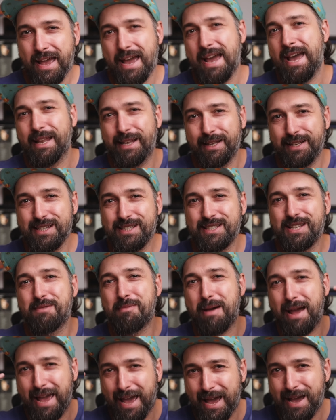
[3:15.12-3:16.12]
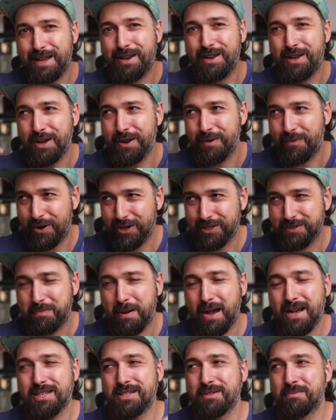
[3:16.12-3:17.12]
At least in my head, it was
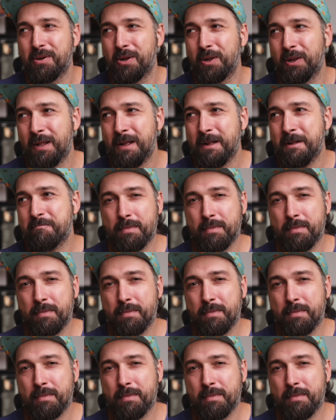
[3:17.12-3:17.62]
possible.